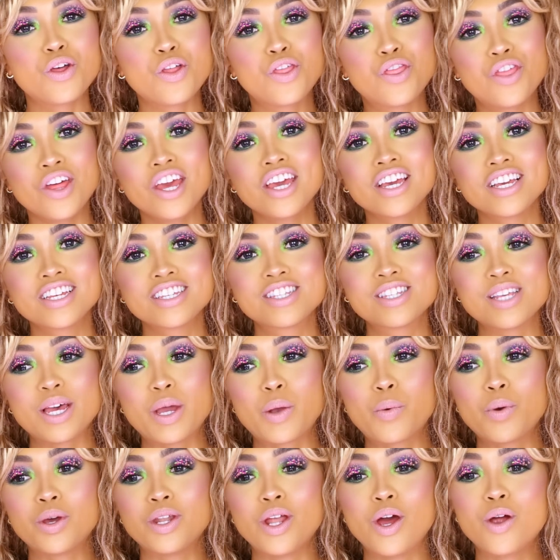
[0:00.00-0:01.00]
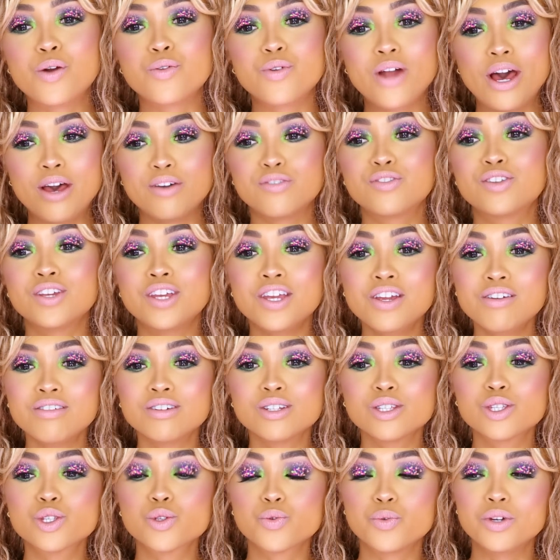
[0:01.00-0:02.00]
The thing is, like, when I arrived here
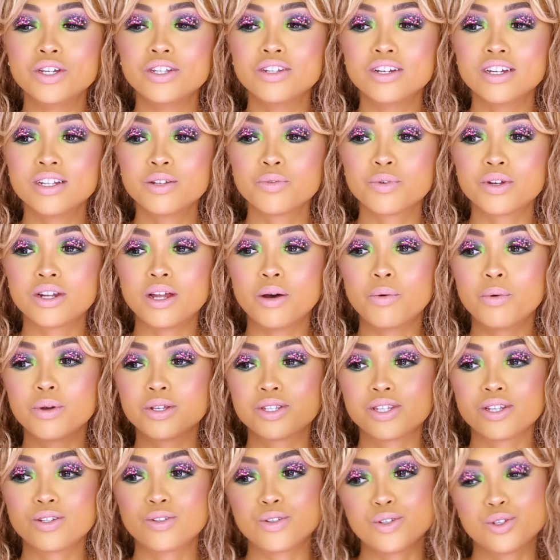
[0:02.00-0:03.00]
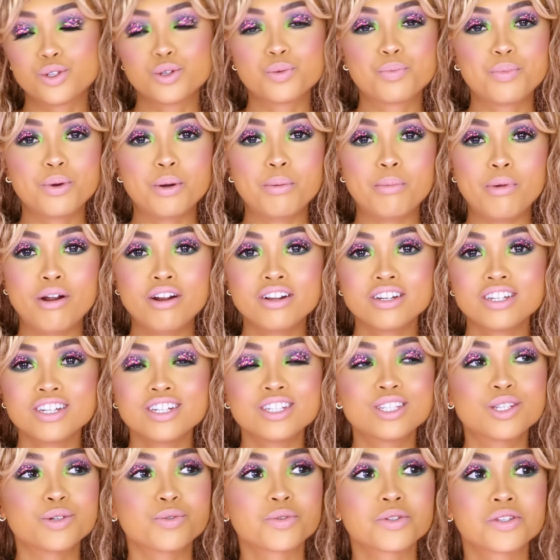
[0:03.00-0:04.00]
in Sweden, when I was at the
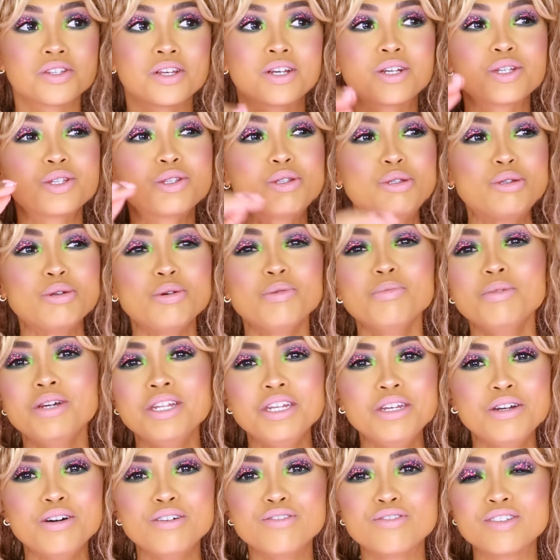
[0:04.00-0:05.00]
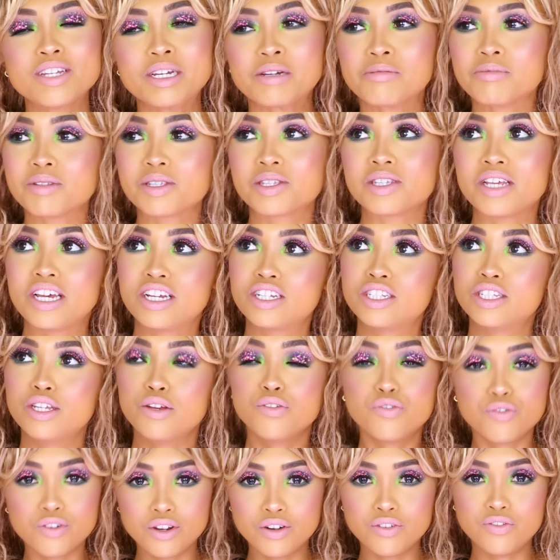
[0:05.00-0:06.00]
supermarket, there was like so many of them. There's like
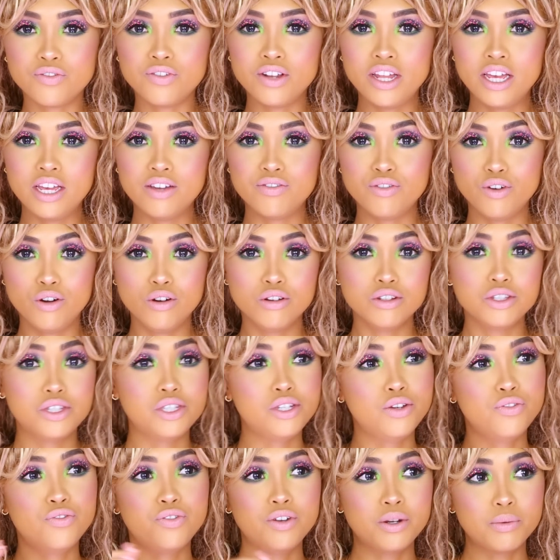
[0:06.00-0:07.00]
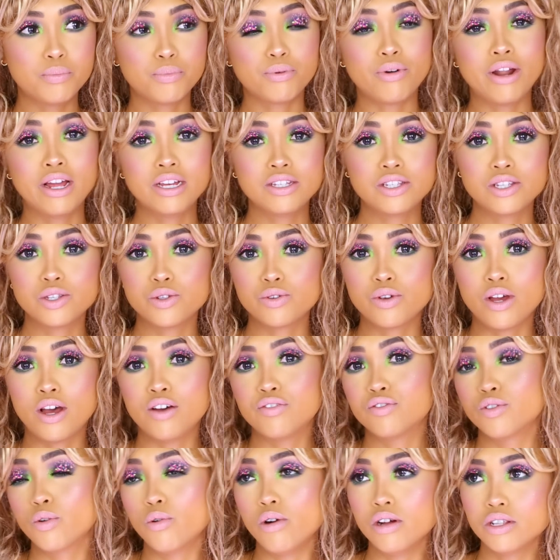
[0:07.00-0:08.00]
different flavors, different prices. You
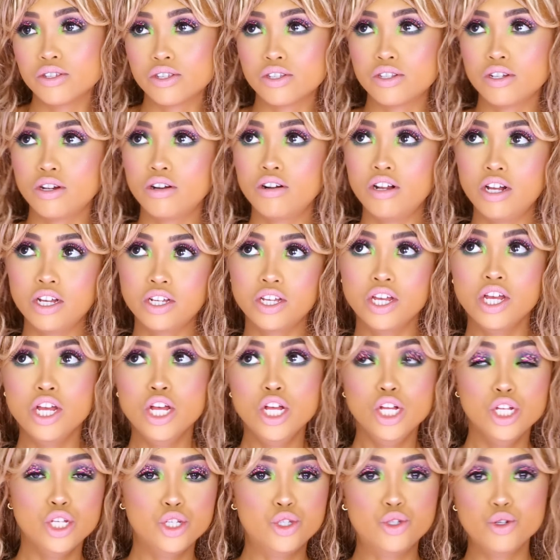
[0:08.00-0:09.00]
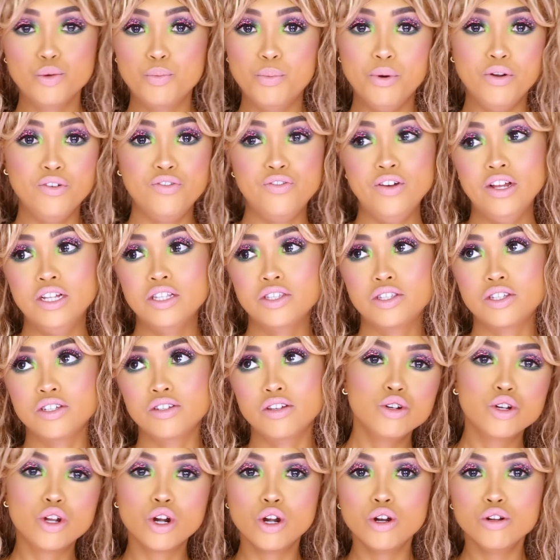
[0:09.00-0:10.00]
have the ones that are like super fancy,
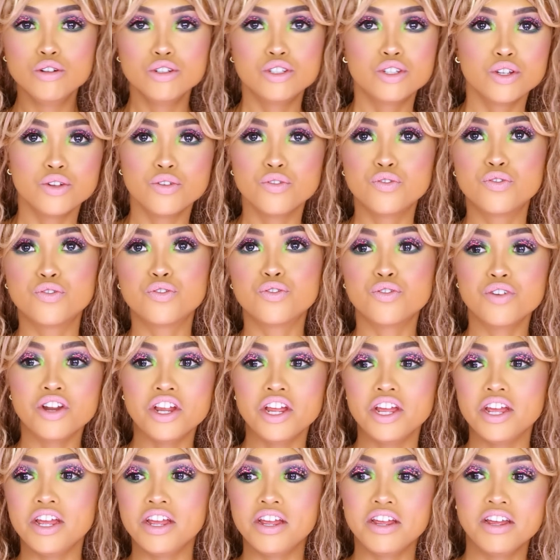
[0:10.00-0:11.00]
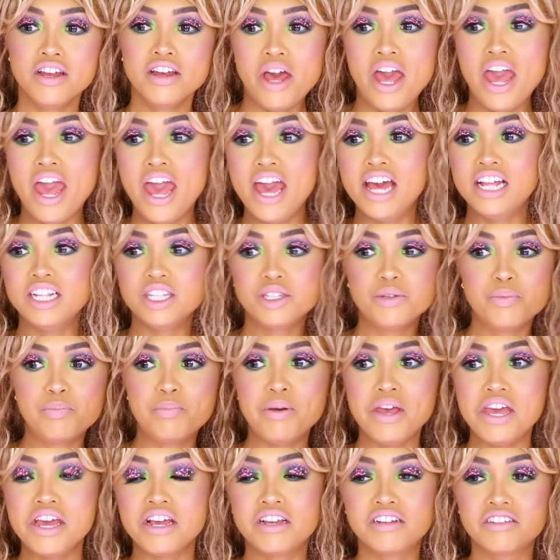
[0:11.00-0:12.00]
gluten-free,
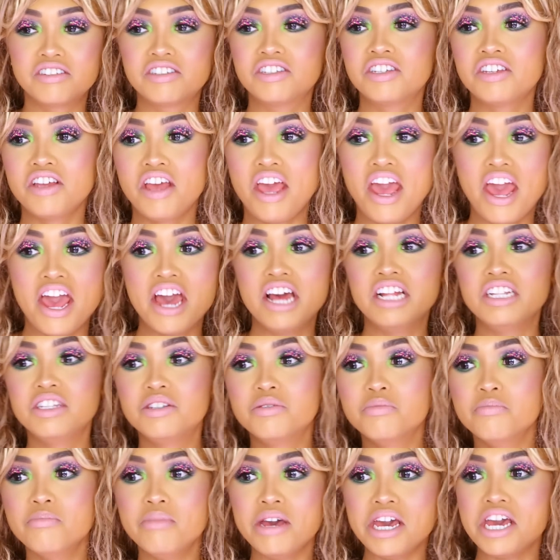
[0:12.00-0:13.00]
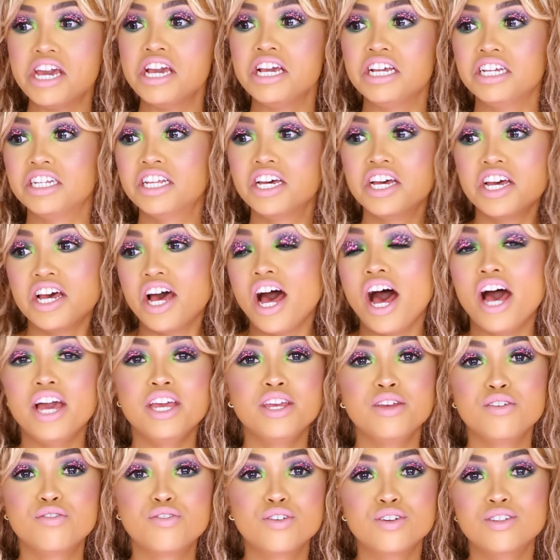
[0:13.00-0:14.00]
hand-picked, handmade.
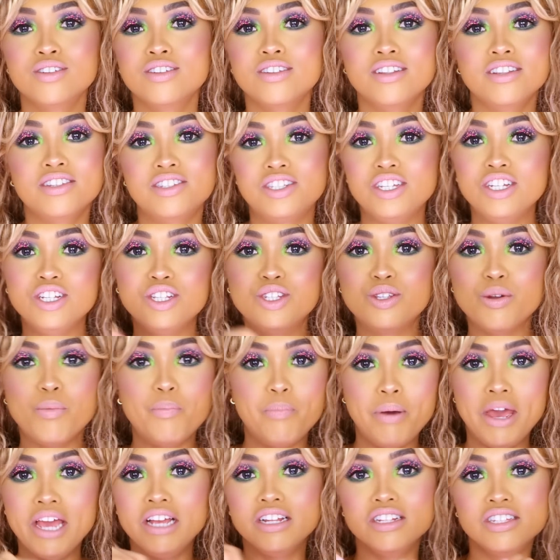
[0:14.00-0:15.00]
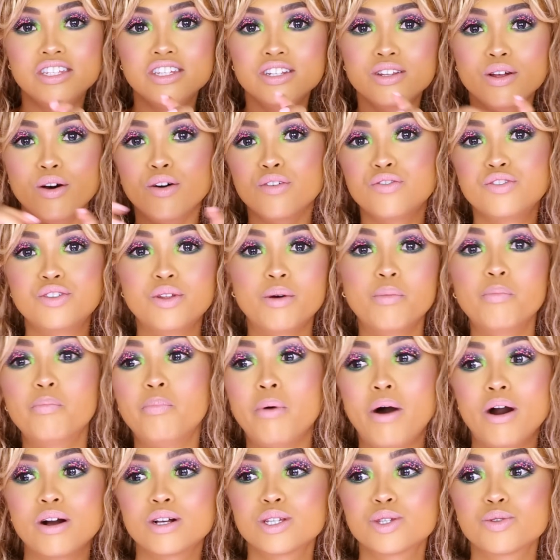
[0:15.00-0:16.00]
I even did the painting of the
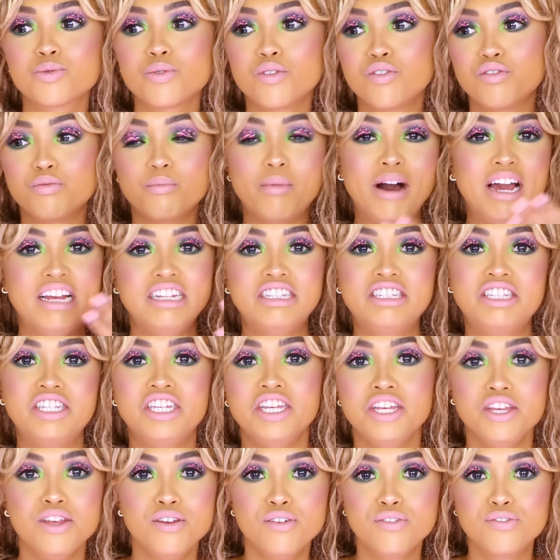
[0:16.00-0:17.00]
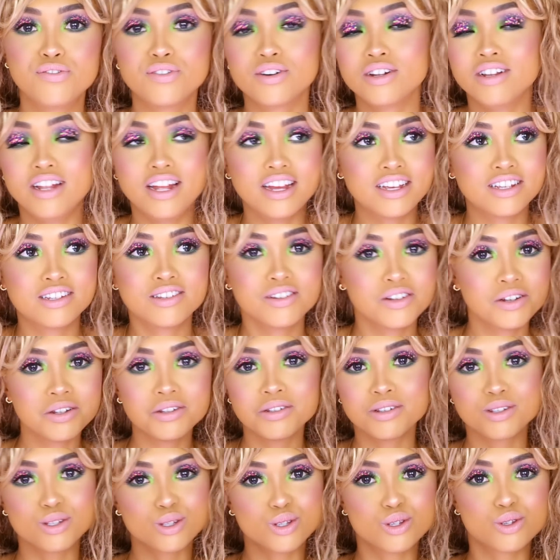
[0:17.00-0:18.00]
box with my teeth, or like, you
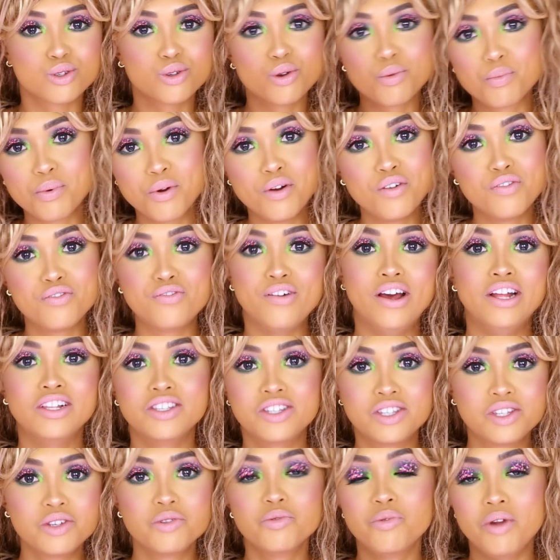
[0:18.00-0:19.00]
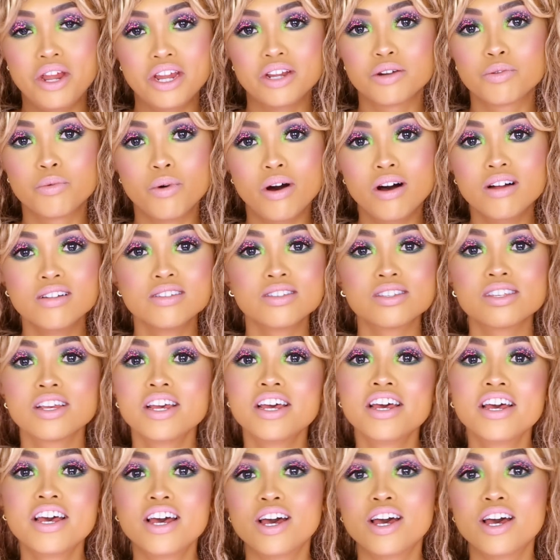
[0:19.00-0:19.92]
know, those super fancy weird ones.